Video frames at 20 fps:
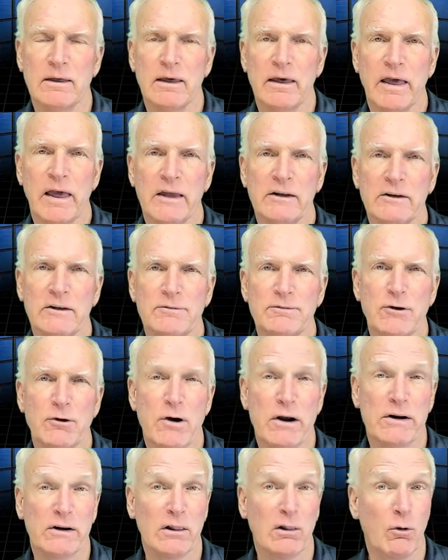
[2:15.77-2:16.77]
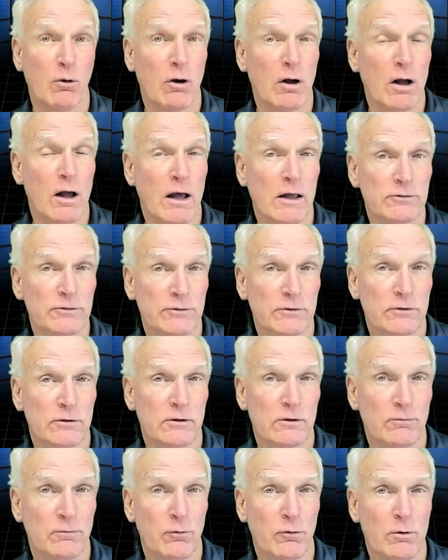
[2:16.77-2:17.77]
and if you're at a loss
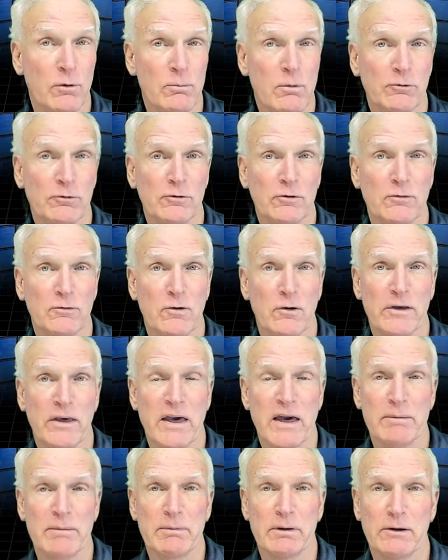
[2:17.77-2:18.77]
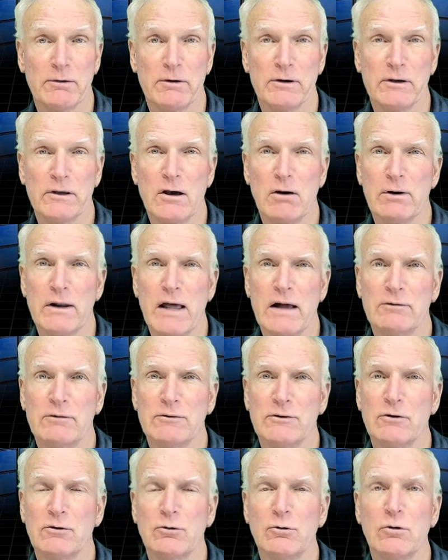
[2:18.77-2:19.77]
for emotional vocabulary, go out
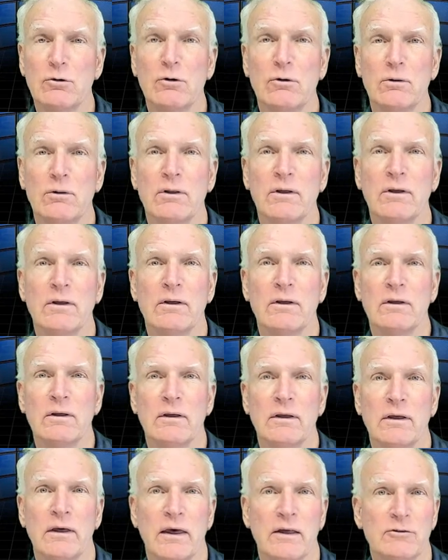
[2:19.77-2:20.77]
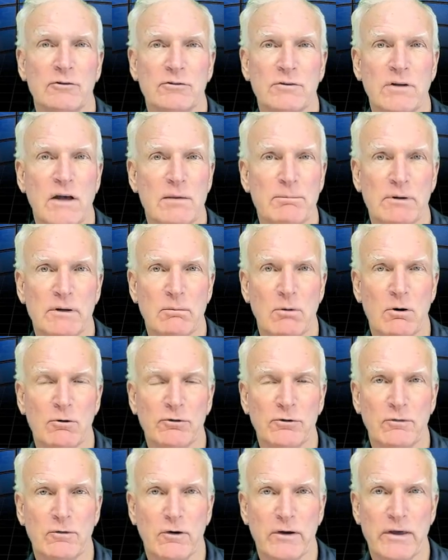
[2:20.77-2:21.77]
to Google and just type in
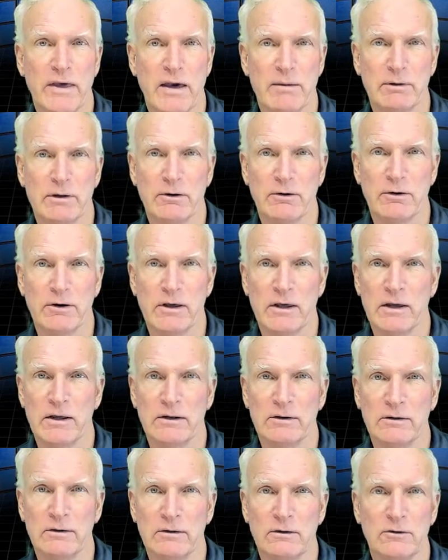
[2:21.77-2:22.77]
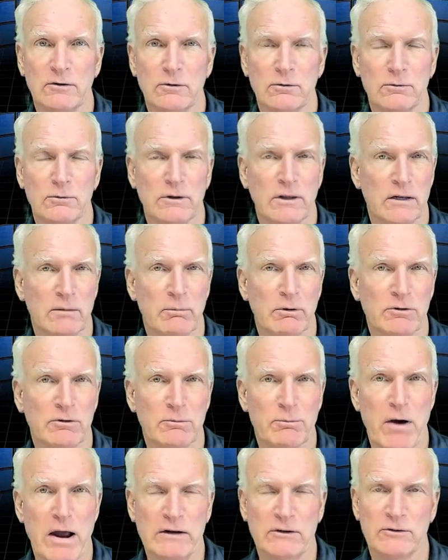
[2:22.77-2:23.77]
emotional vocabulary, and you'll get a bunch of
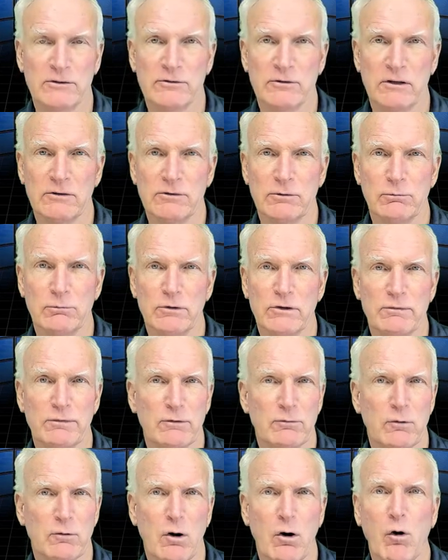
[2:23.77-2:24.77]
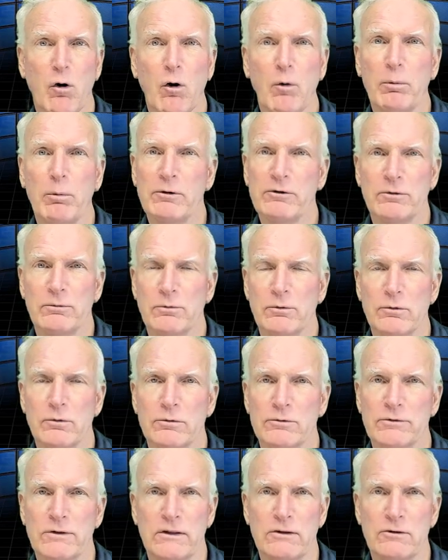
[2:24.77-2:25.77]
practice aids that will give you a whole bunch of
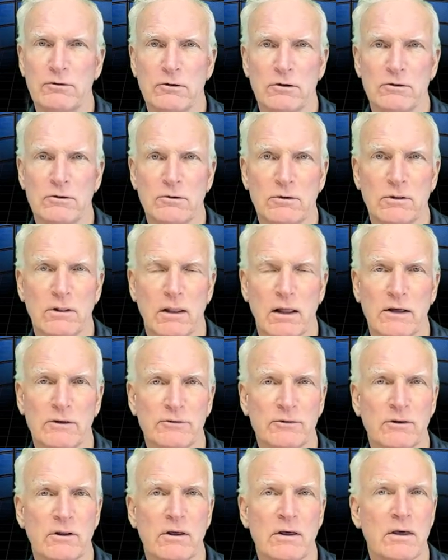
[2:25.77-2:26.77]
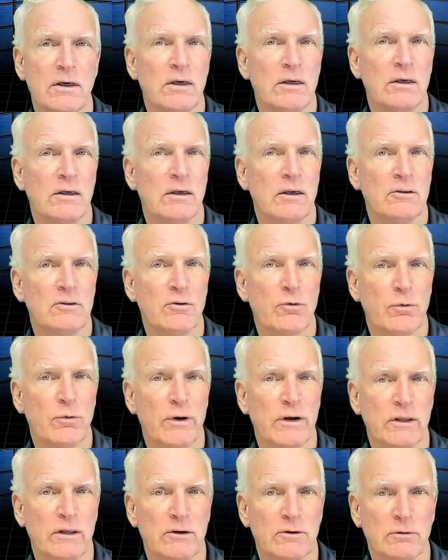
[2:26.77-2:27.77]
words that you can utilize in
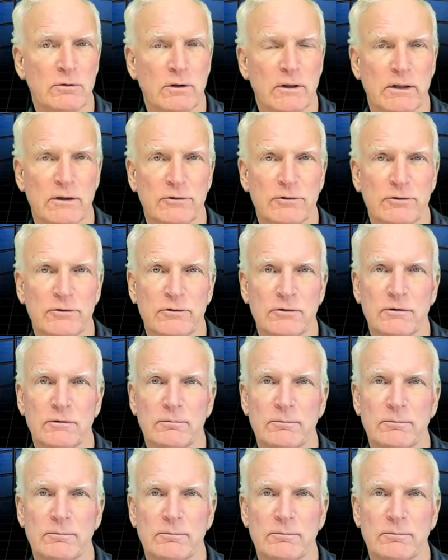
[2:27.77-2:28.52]
creating your list.